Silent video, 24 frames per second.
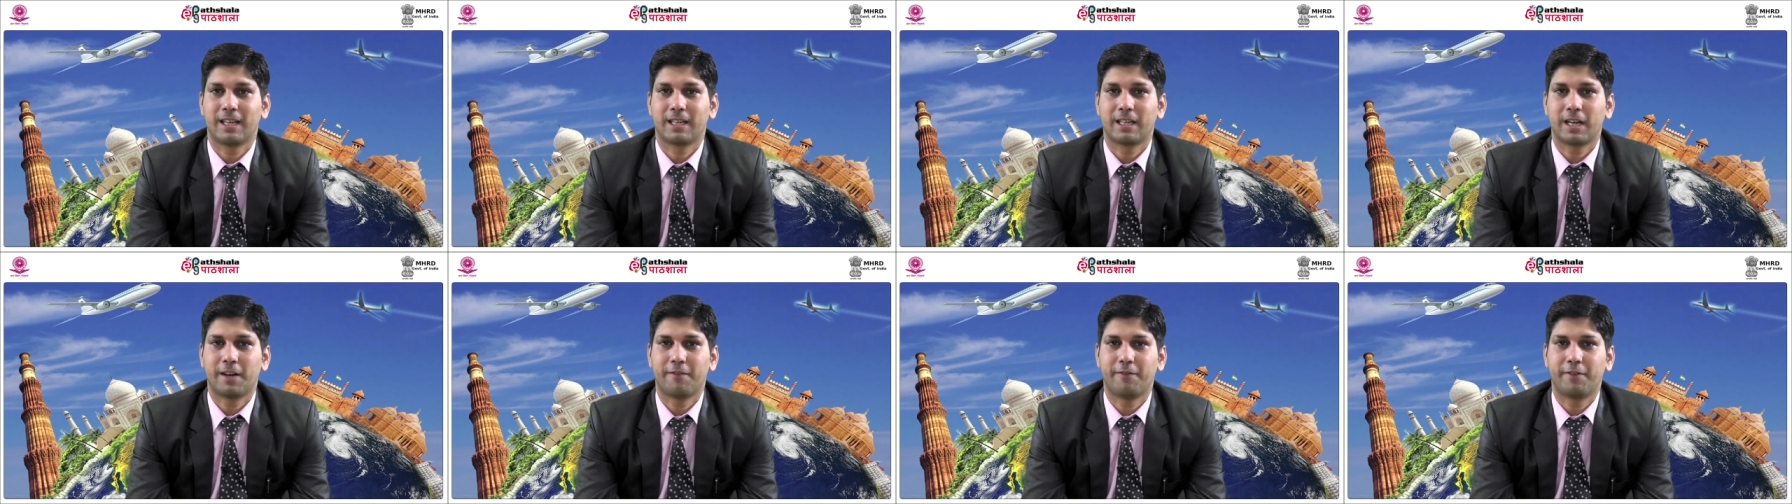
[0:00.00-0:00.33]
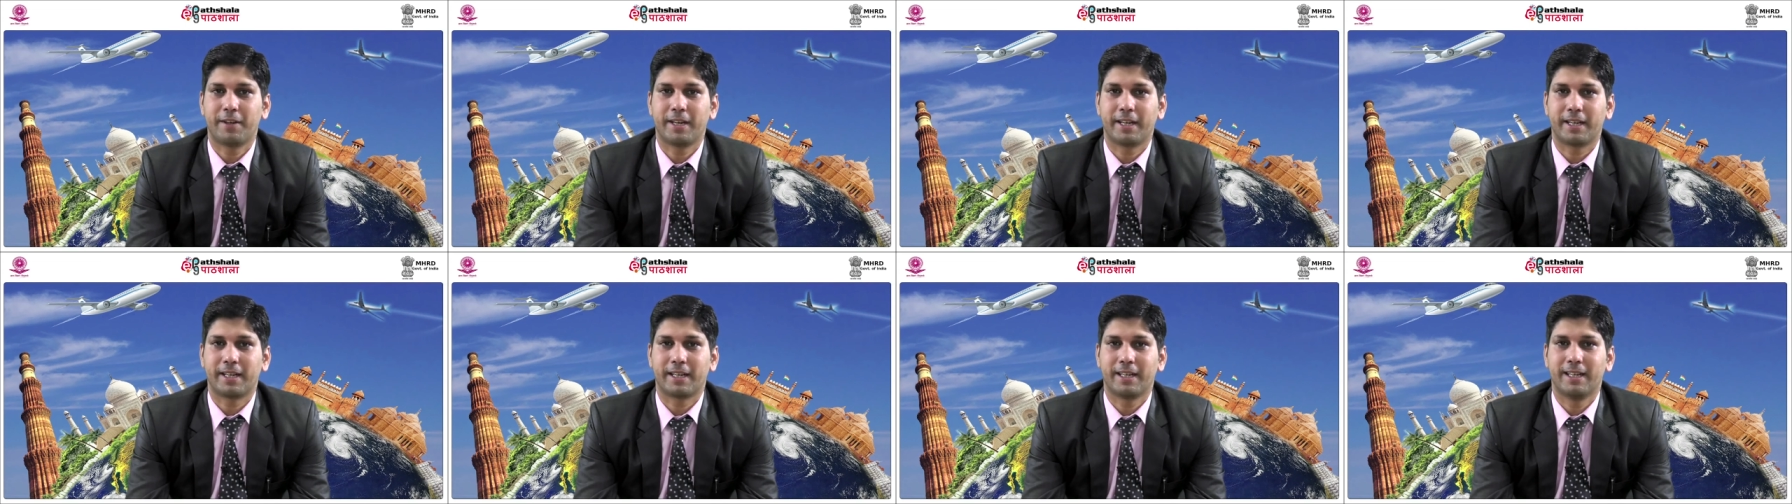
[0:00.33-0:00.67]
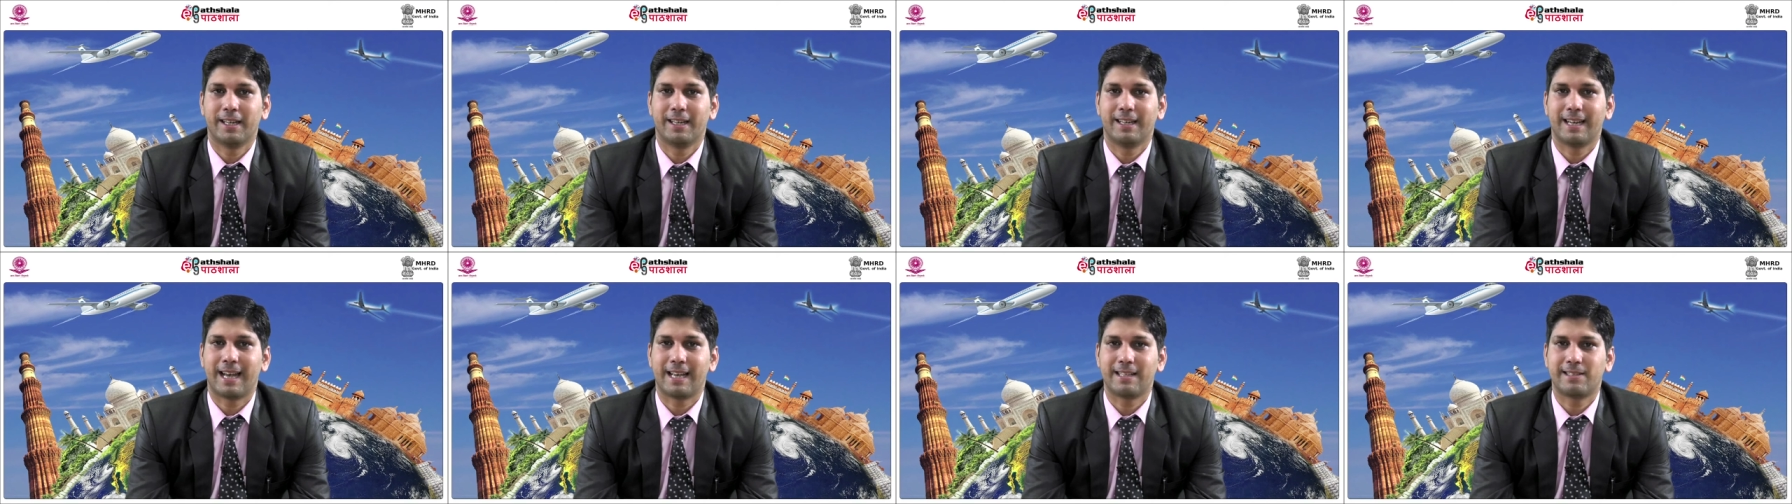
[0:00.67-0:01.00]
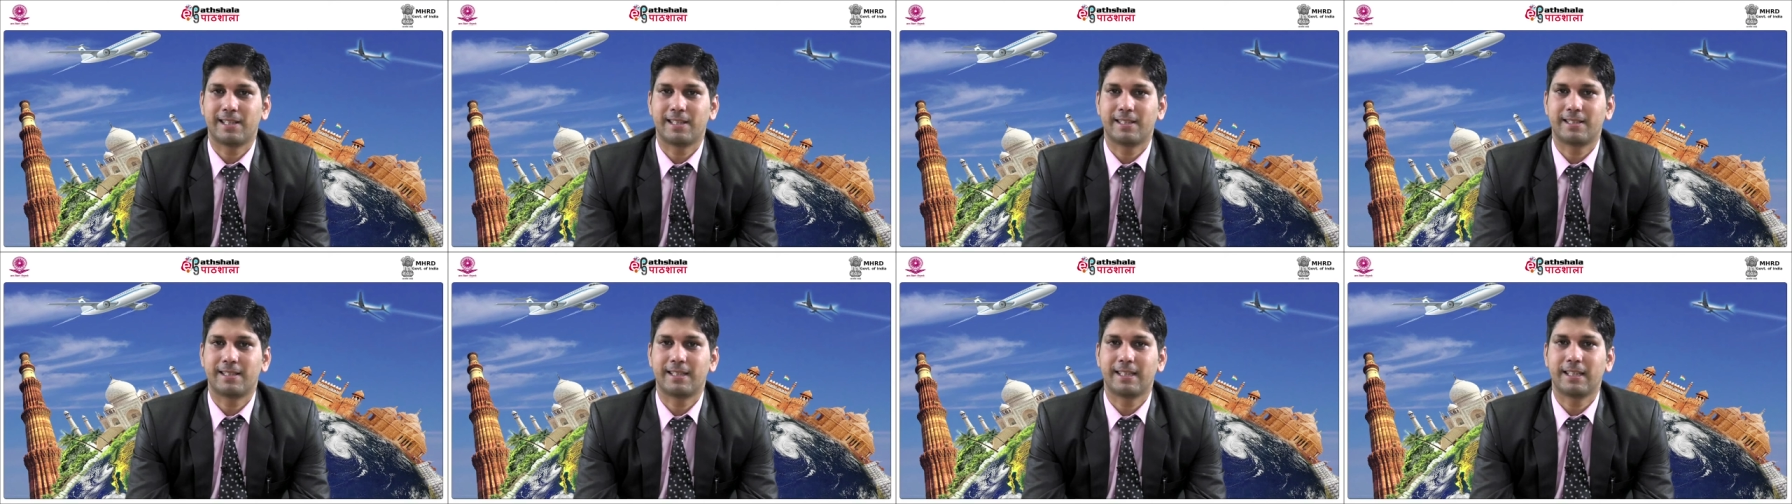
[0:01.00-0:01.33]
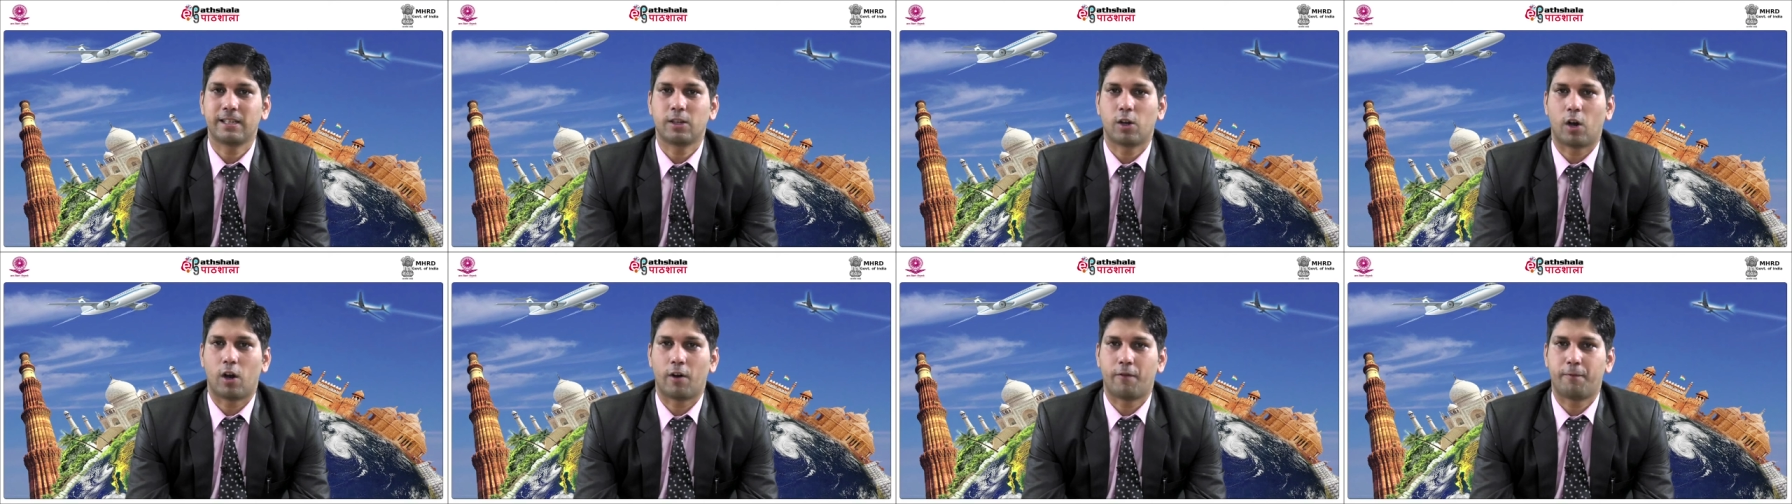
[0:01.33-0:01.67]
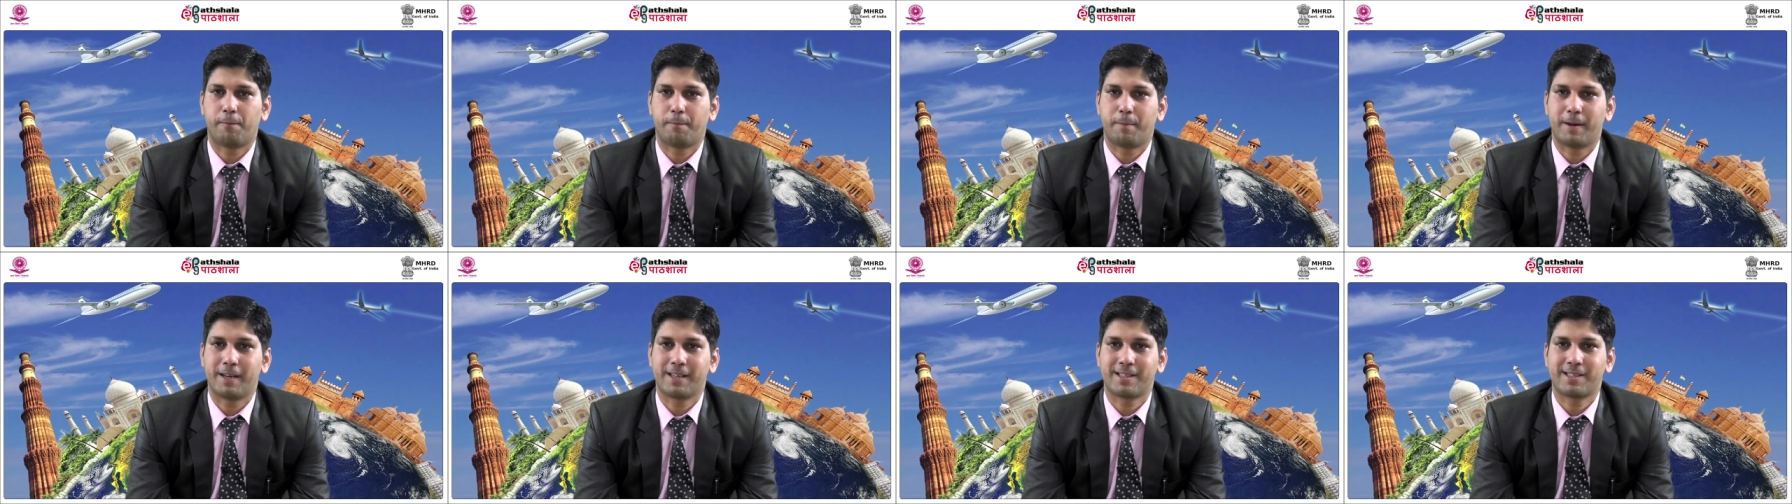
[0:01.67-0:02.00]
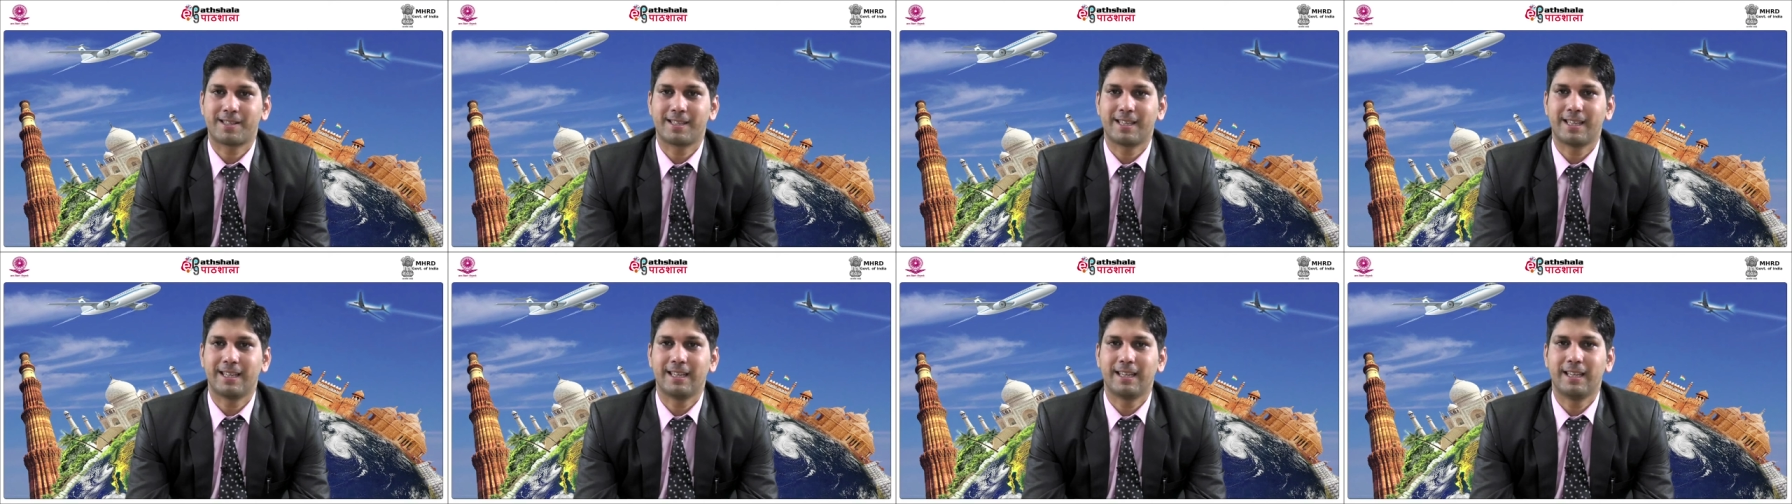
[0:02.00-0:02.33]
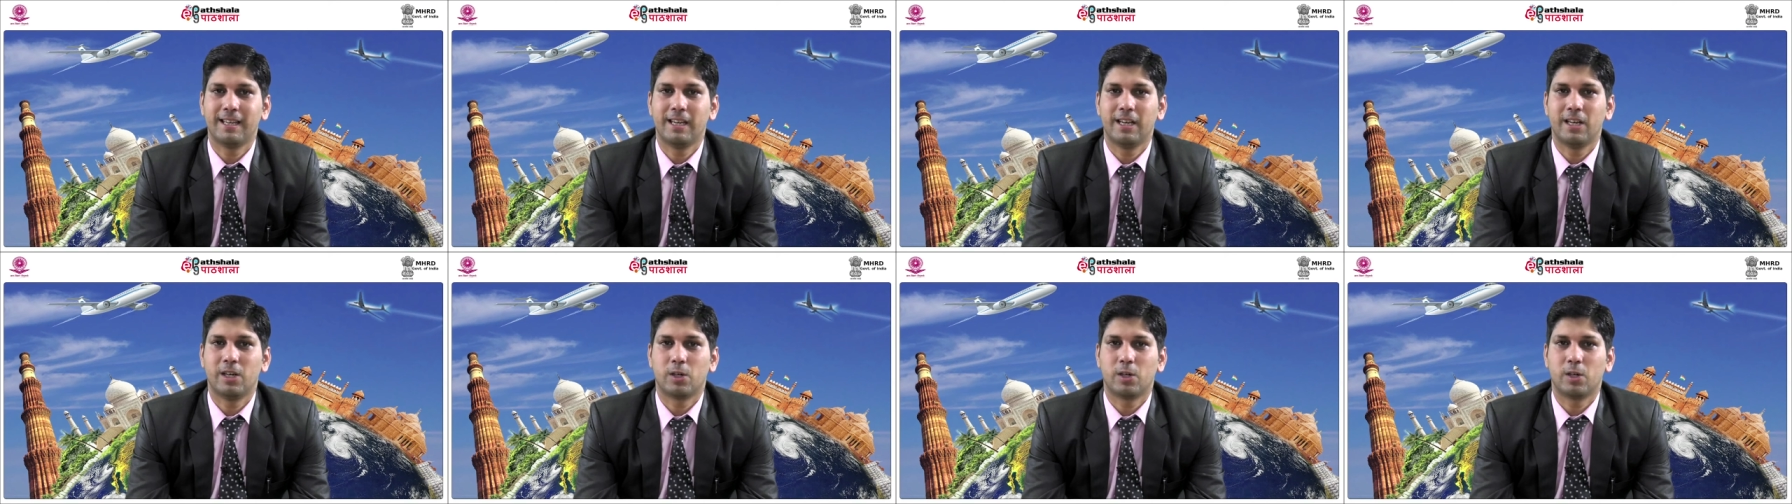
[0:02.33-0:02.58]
covering licensing of personnel,